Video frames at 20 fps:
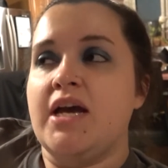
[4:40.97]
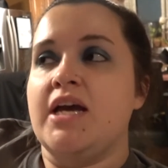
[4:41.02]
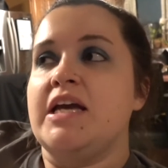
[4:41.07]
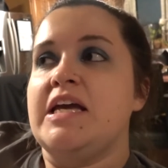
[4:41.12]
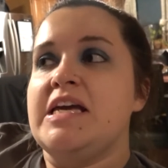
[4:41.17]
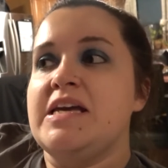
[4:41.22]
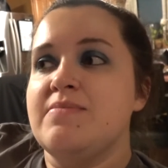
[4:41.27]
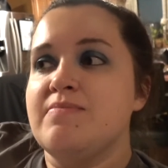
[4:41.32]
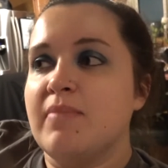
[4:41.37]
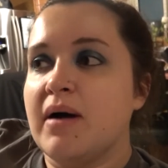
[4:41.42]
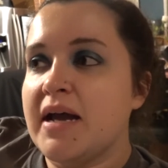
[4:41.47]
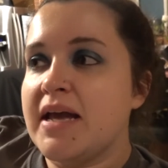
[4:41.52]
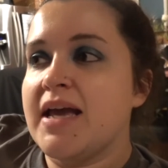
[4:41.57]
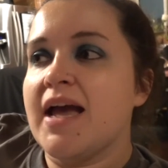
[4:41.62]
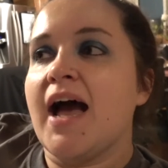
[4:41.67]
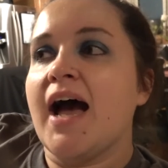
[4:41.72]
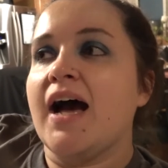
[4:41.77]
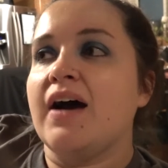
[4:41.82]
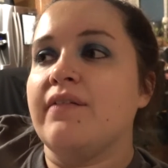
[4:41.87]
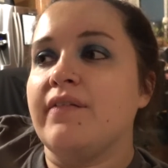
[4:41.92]
He might
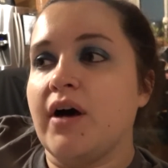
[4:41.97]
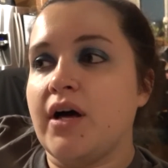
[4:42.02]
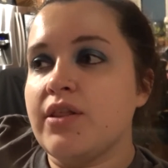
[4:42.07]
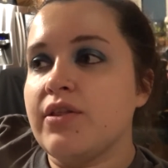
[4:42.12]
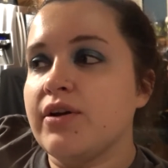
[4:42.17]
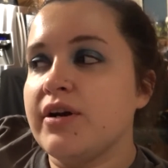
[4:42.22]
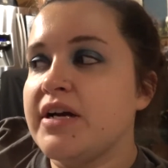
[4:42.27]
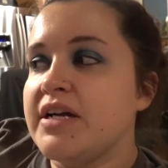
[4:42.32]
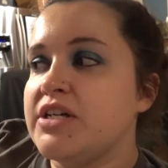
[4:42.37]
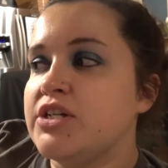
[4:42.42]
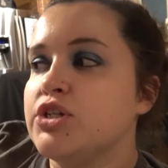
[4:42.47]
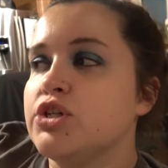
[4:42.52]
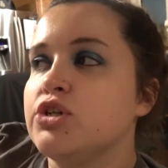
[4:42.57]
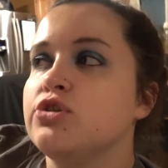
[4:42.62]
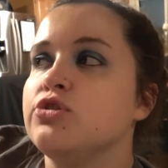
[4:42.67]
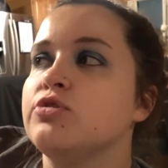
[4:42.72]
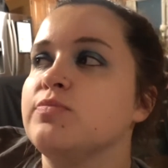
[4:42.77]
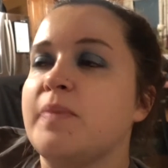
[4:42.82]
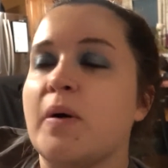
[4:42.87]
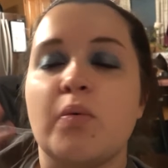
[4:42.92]
have other
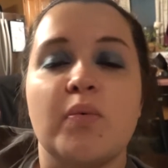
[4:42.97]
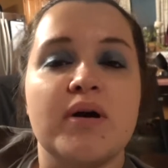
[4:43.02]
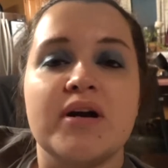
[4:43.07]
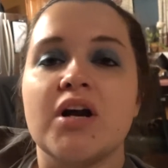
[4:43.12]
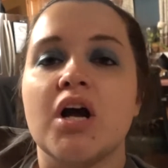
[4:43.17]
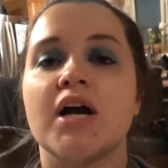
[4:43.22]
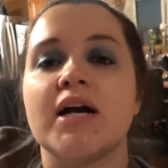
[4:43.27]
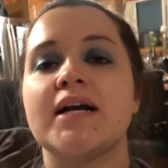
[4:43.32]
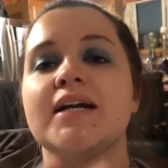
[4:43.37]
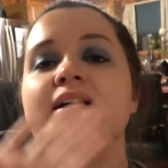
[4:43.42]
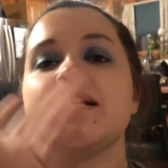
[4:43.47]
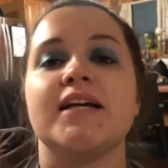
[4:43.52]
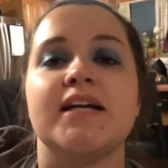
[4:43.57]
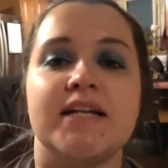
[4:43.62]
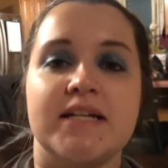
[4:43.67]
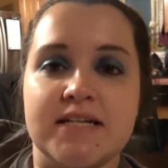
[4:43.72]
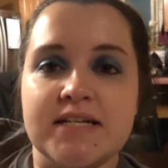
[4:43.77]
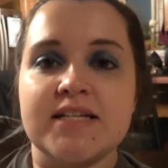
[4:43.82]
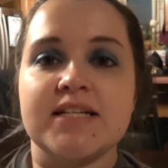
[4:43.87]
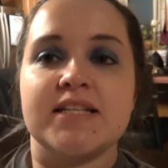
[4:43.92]
issues, but we're not going to
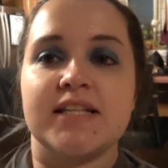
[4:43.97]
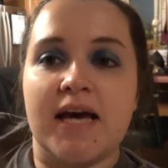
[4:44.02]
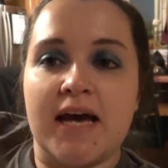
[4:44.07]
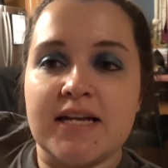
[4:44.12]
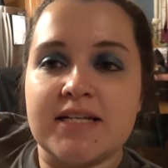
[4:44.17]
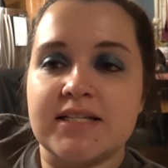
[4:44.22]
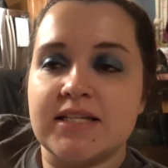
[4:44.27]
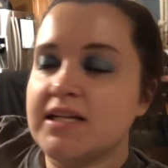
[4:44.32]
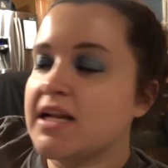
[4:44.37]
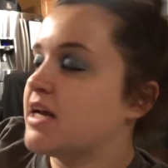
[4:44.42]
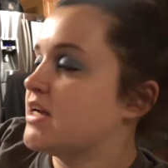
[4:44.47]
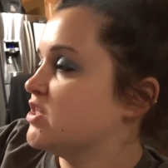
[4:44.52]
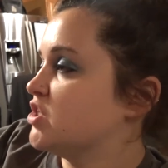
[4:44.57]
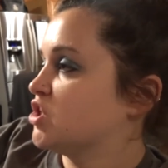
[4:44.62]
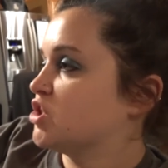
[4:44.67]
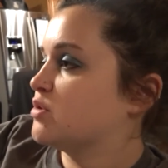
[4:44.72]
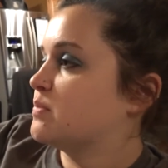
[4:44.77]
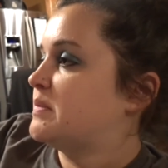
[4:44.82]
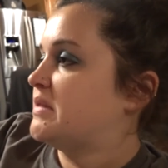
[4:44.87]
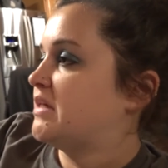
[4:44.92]
get into that today
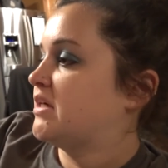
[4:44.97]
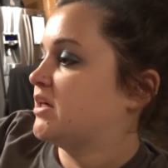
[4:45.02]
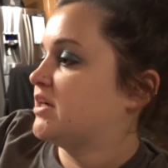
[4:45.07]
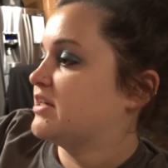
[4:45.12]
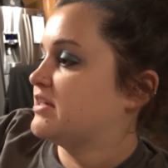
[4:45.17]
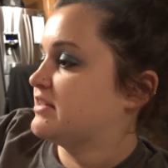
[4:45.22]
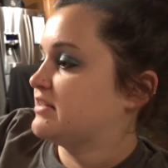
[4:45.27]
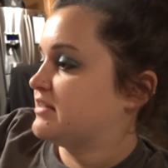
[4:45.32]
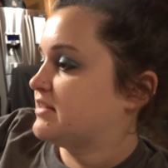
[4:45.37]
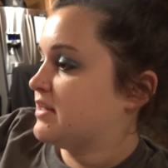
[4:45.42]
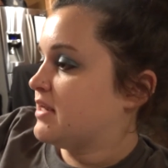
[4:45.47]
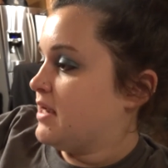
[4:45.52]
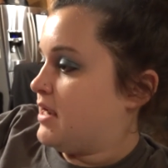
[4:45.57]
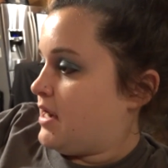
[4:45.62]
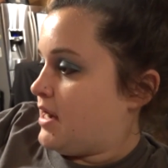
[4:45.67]
just because